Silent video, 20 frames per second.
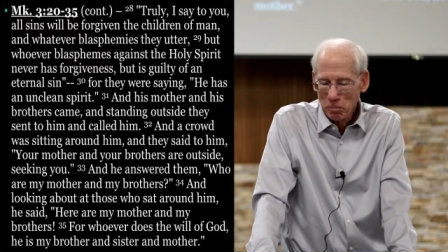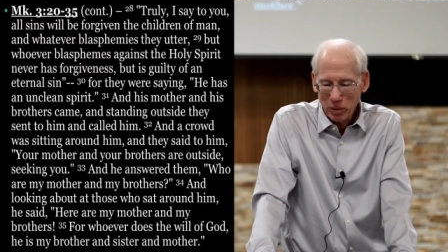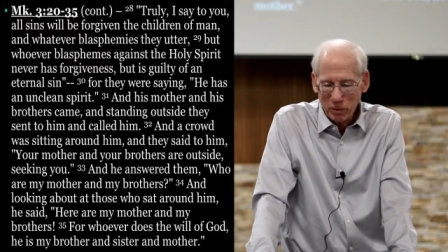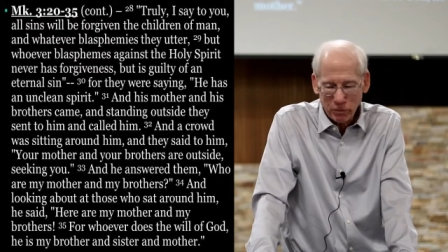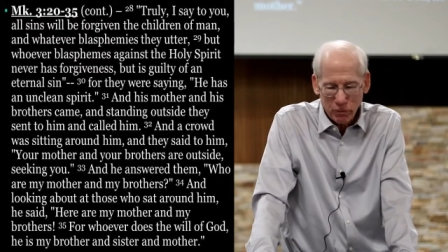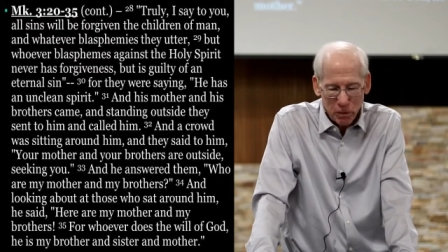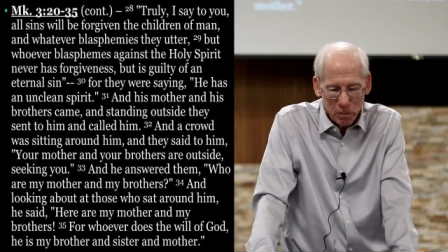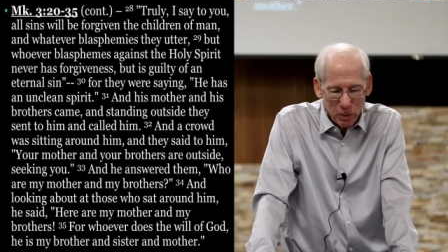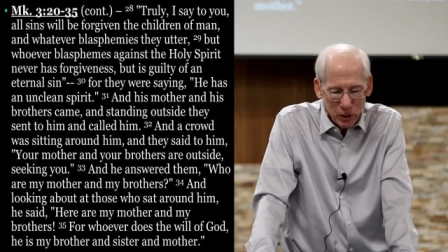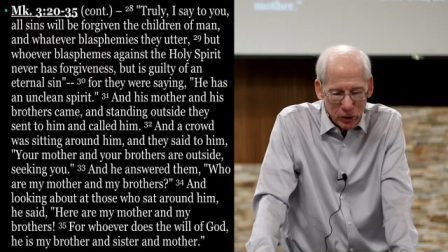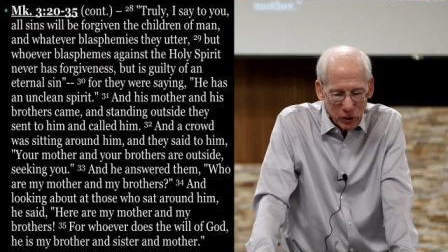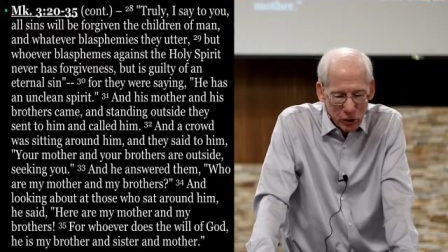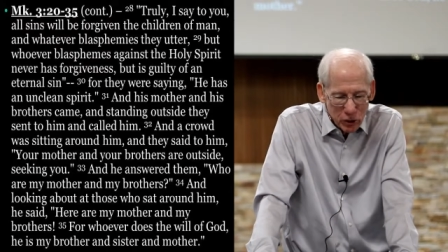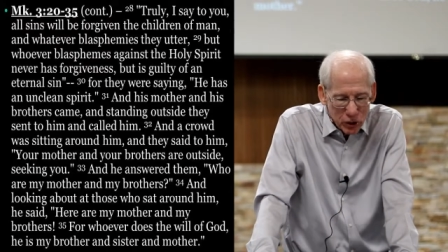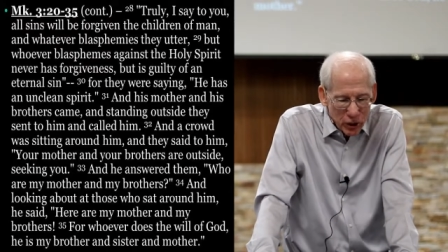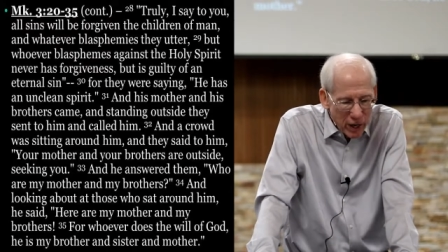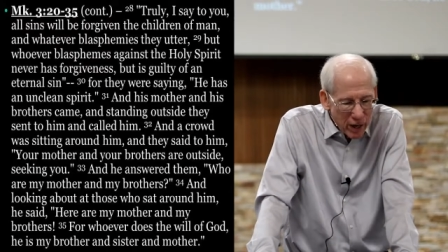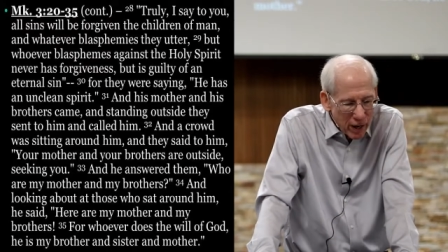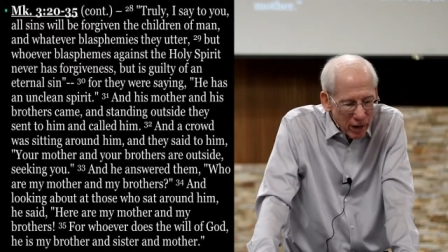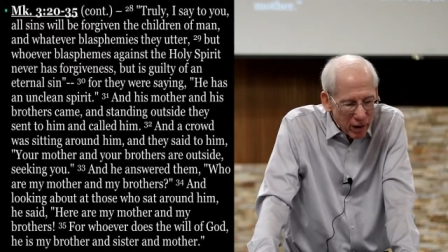but from a
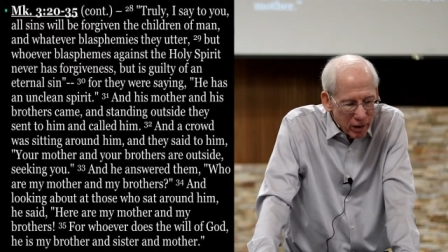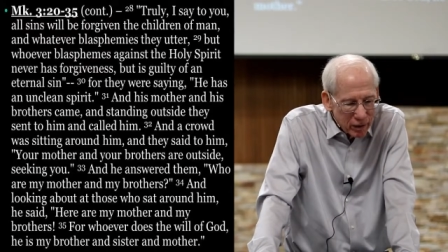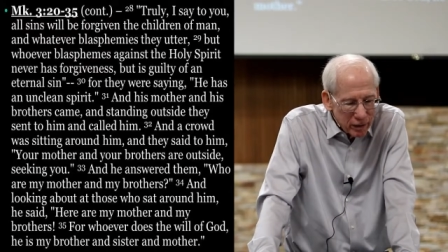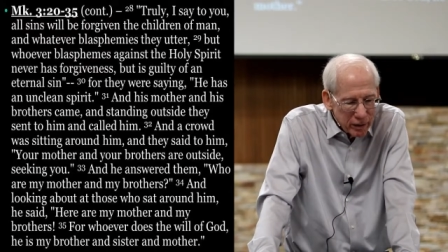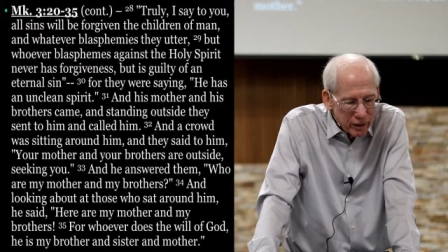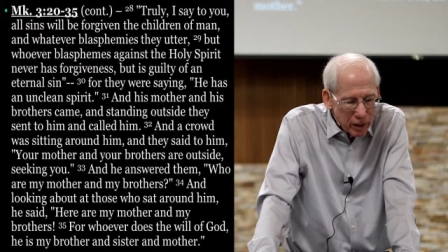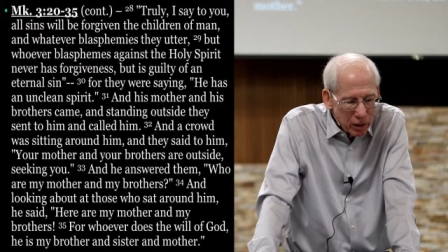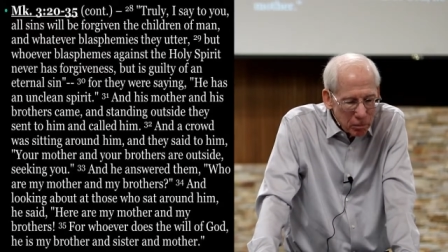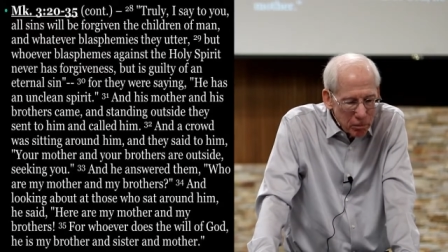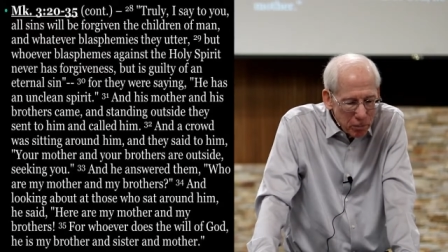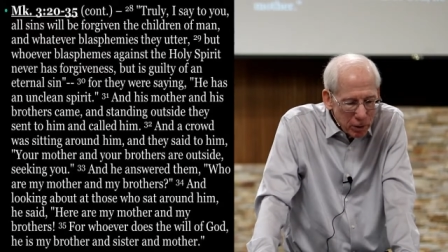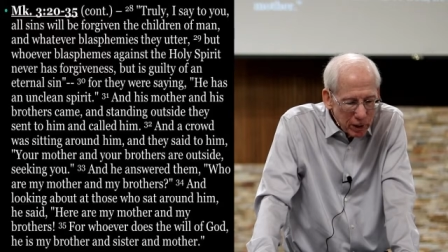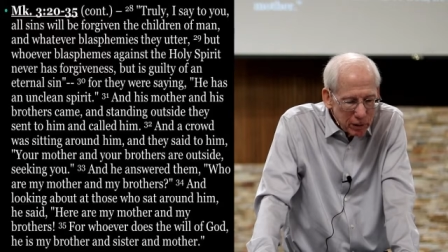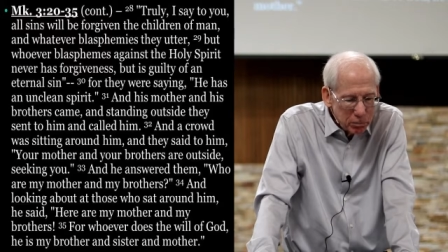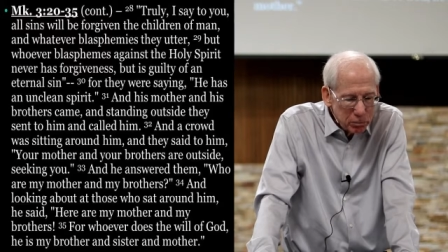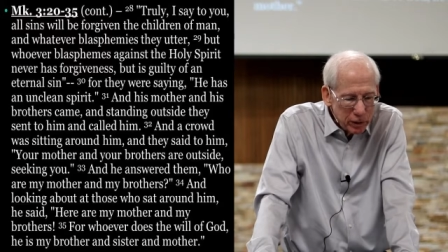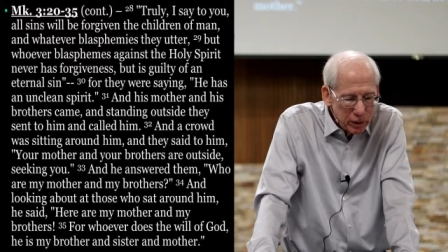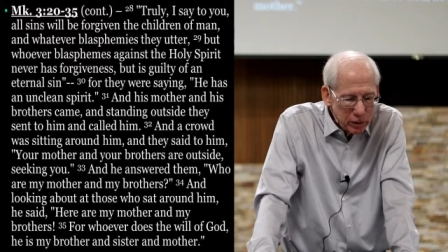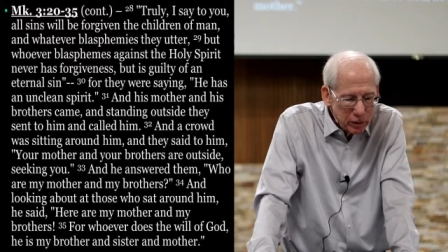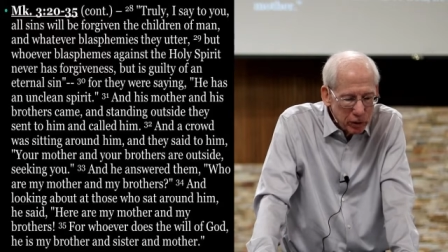shared
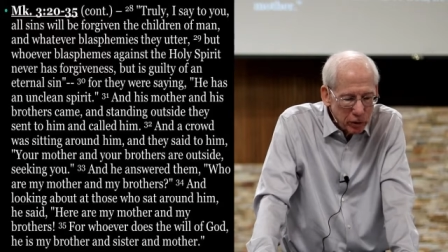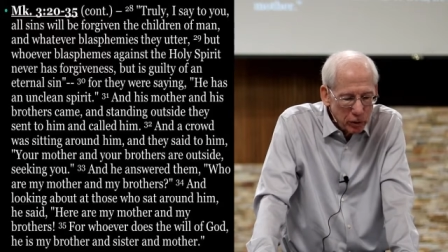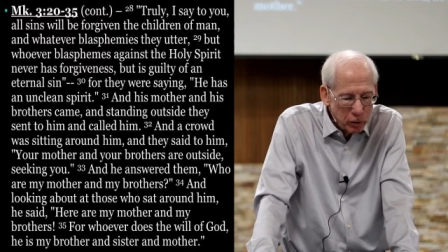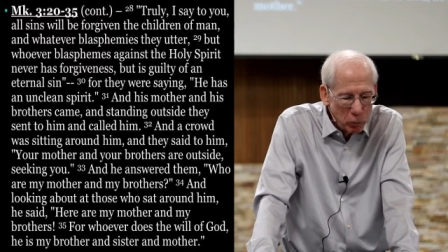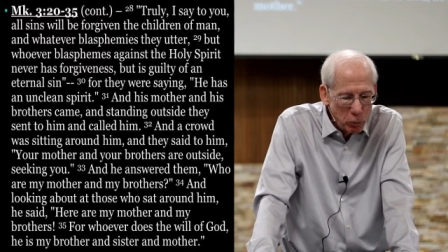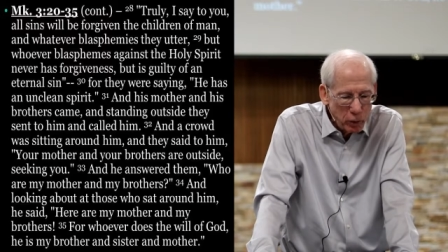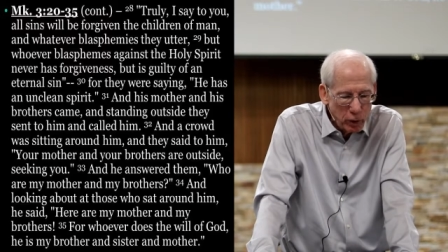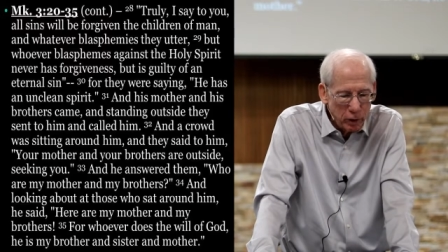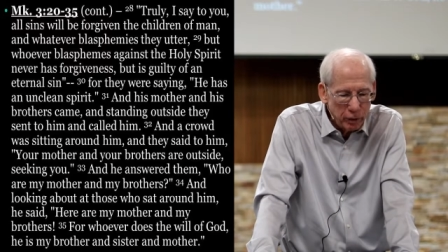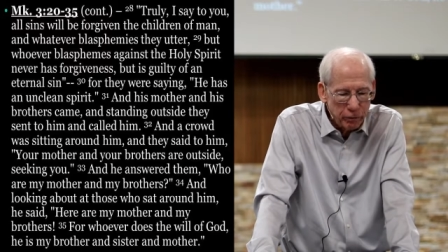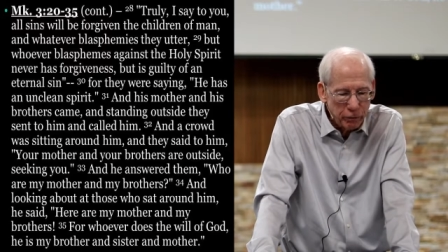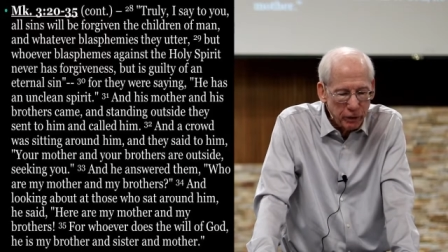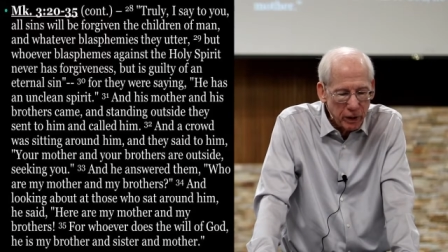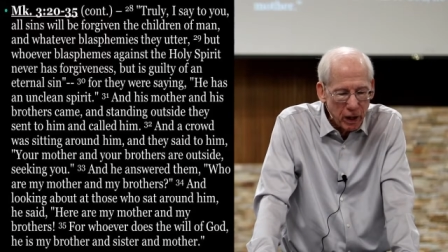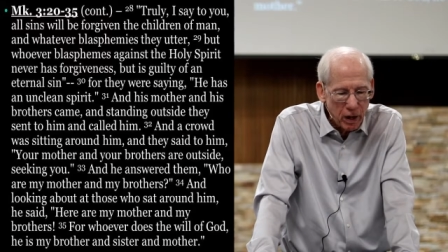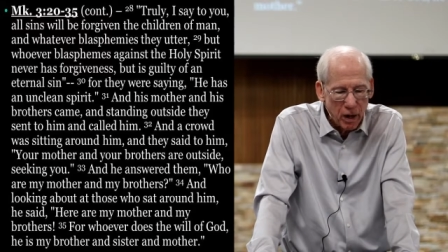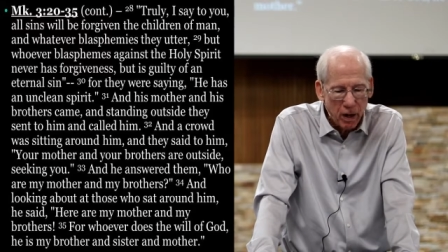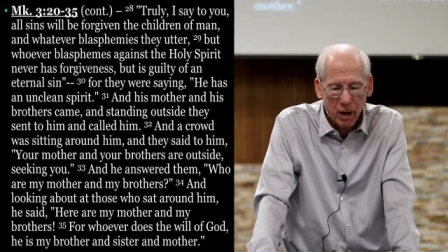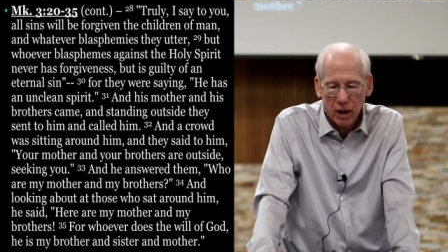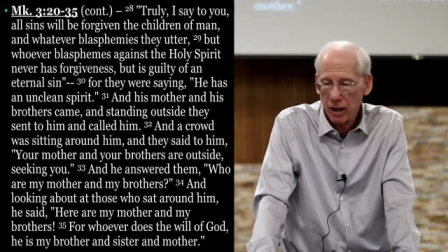commitment to the will of
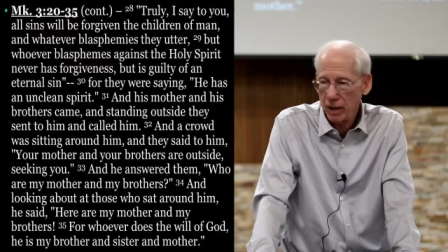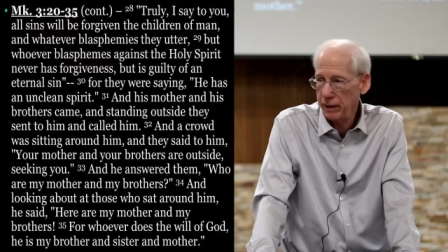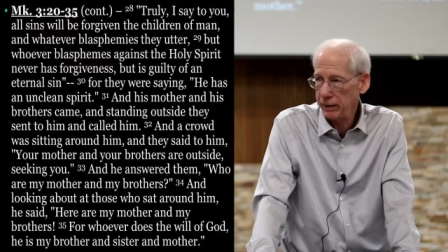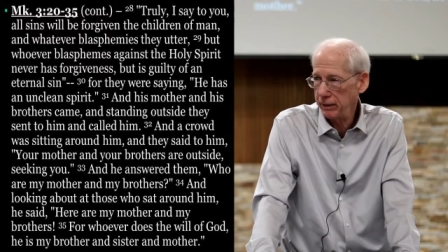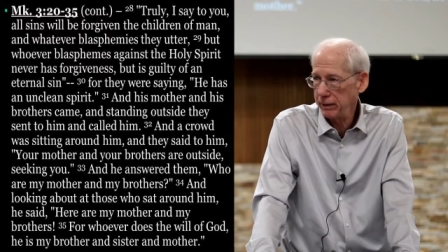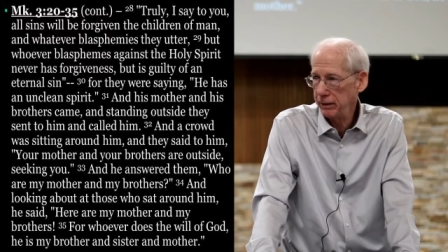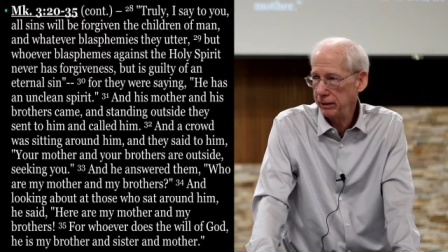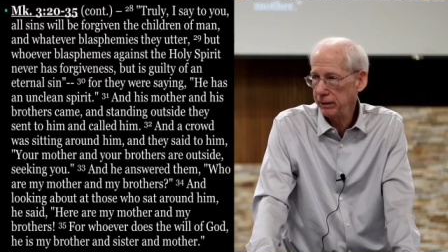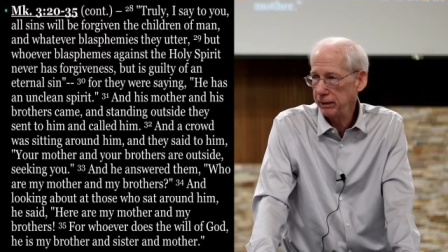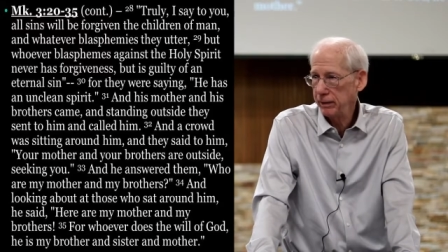God